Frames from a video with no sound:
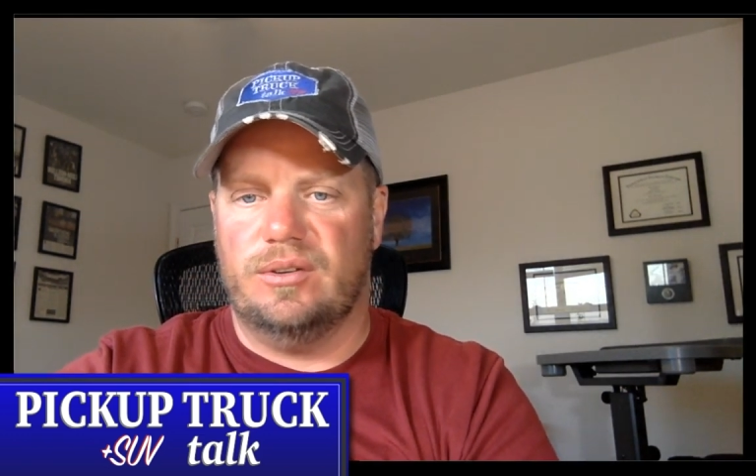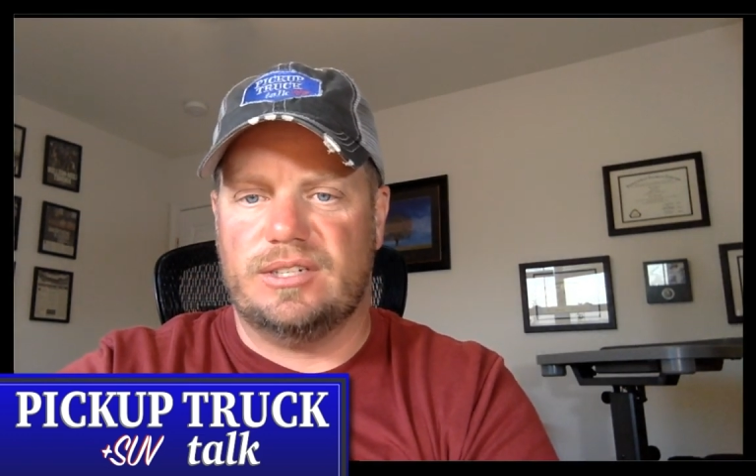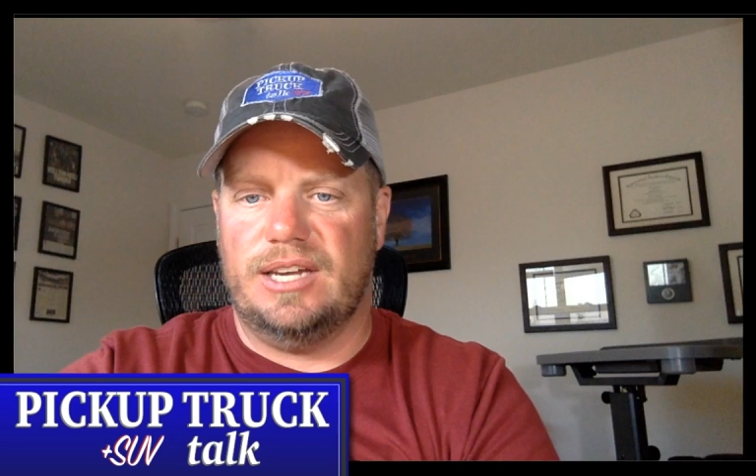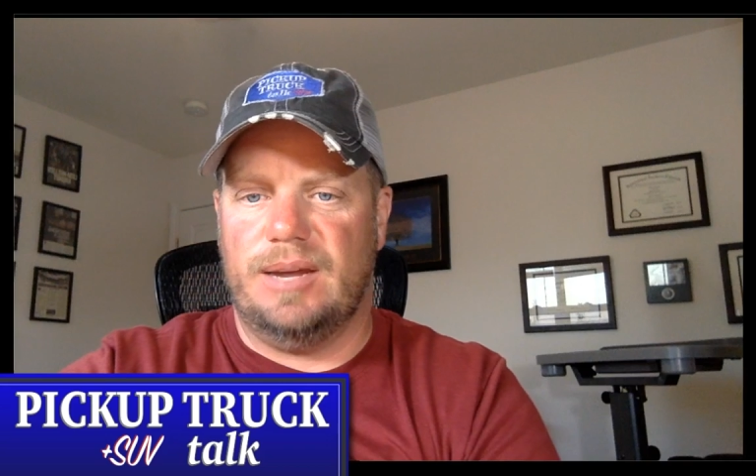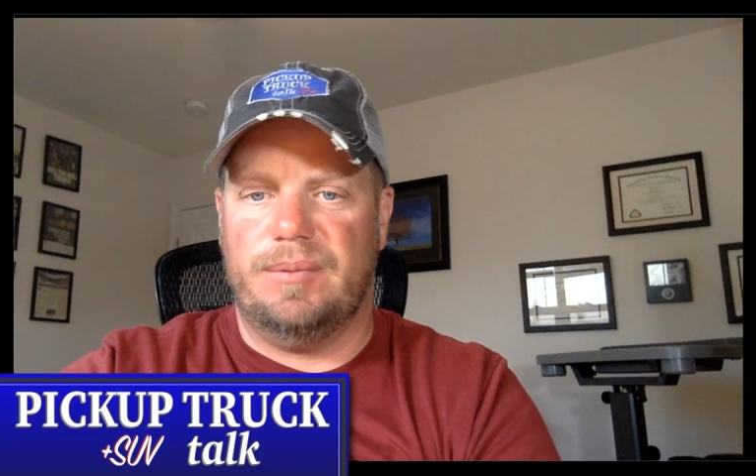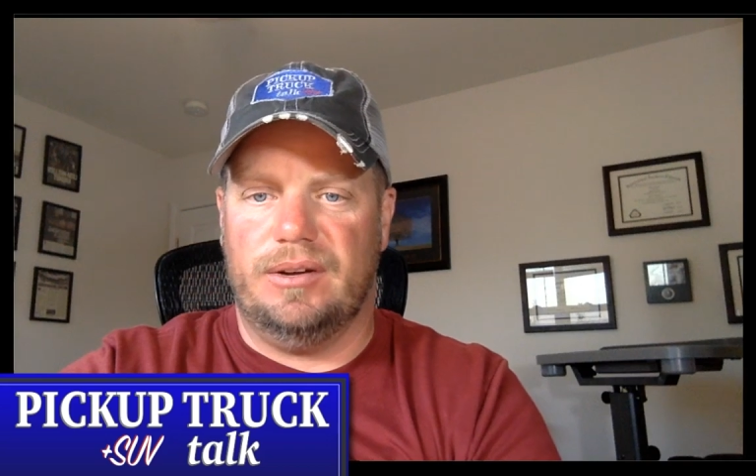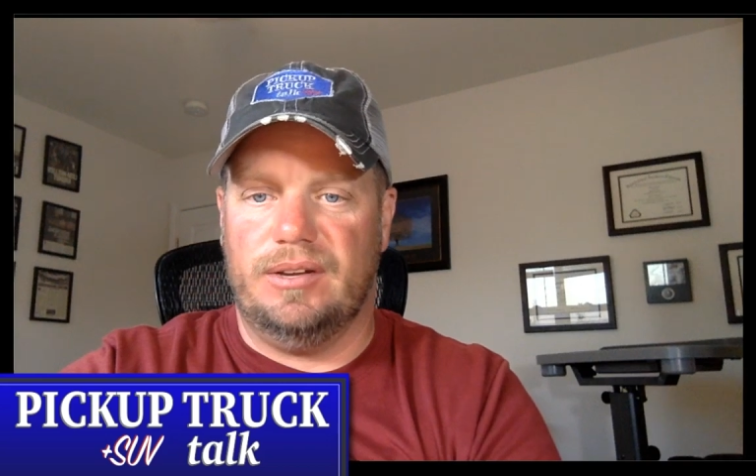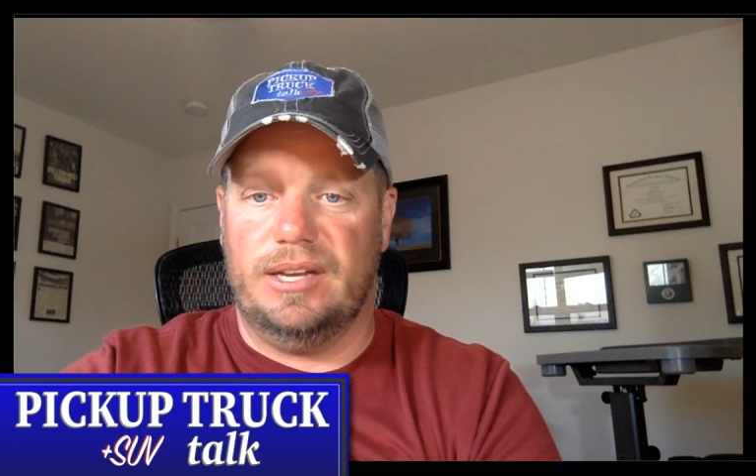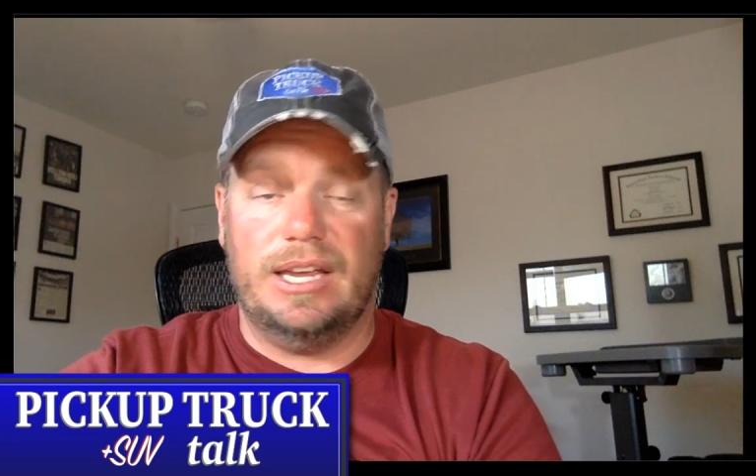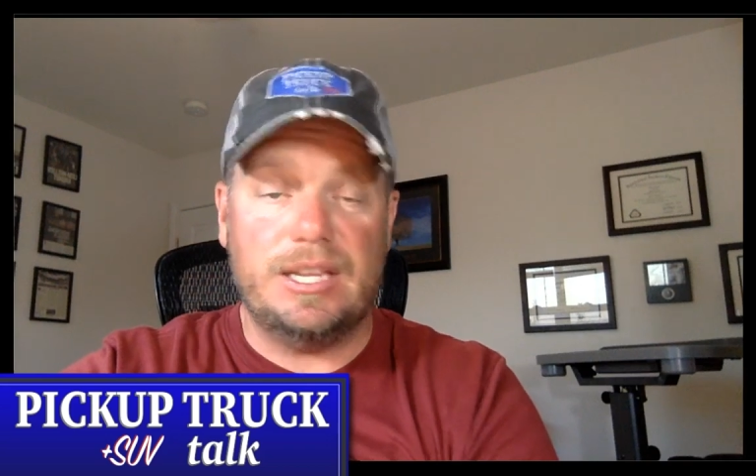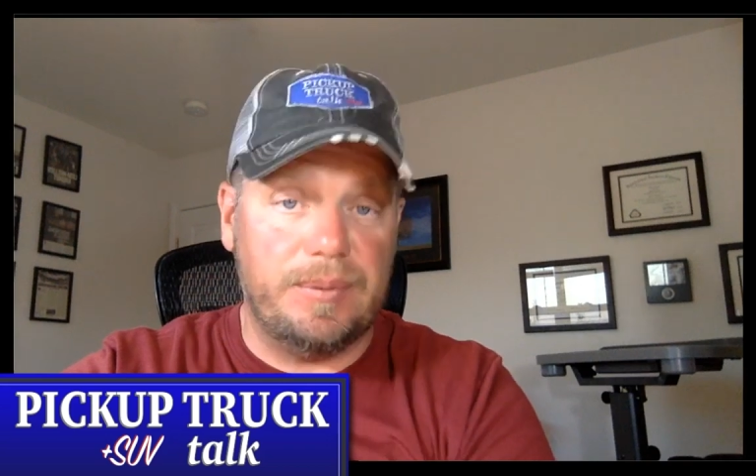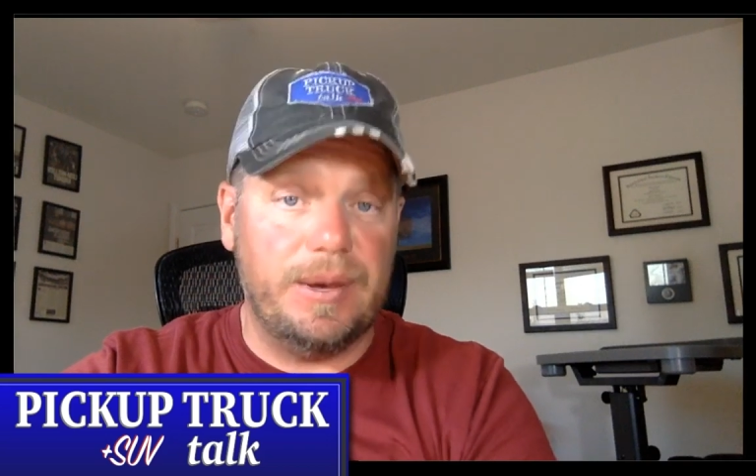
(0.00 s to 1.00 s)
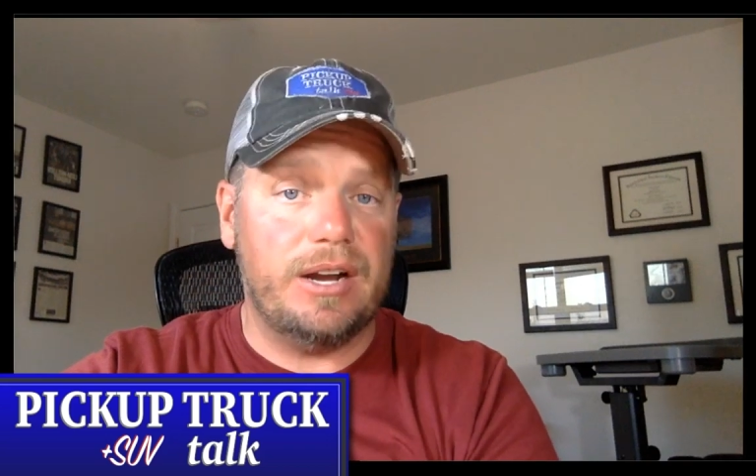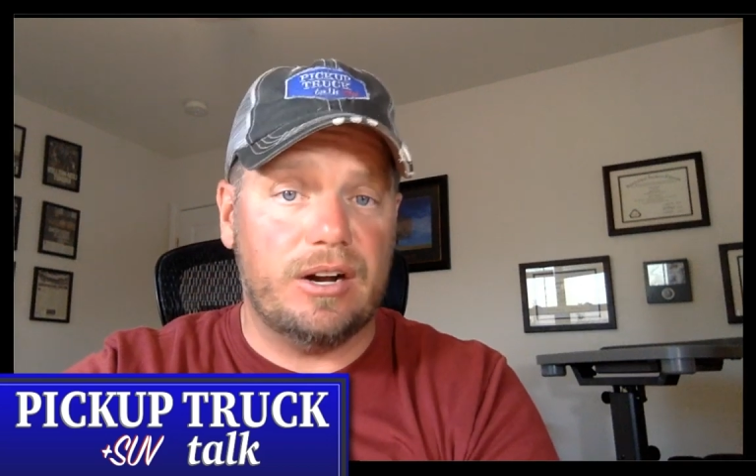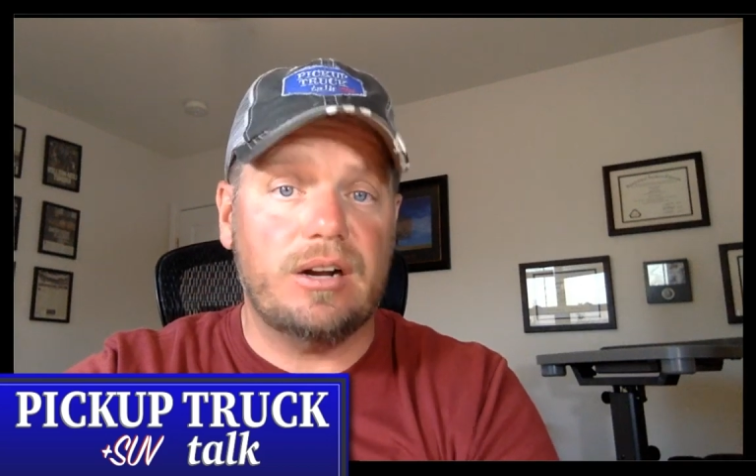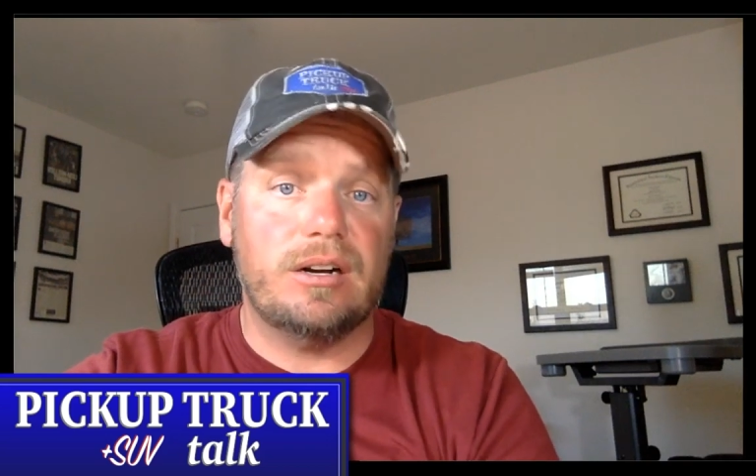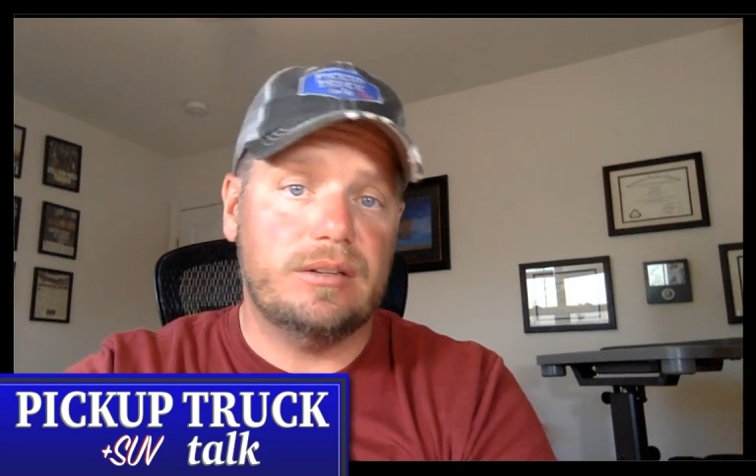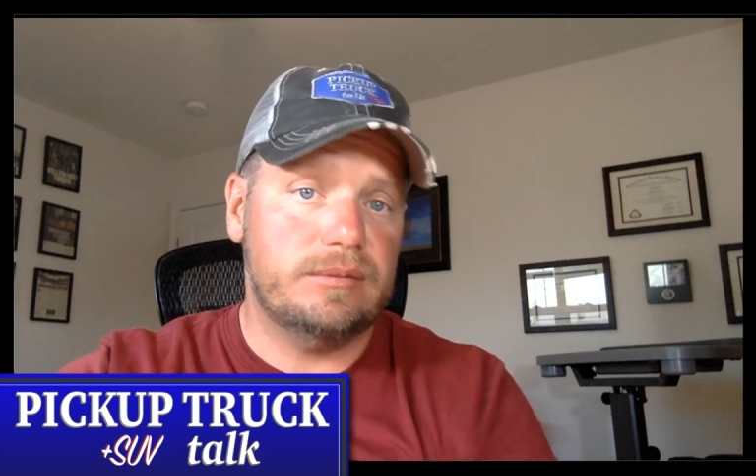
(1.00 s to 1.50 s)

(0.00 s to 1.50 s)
Escape, and they're like, it's better.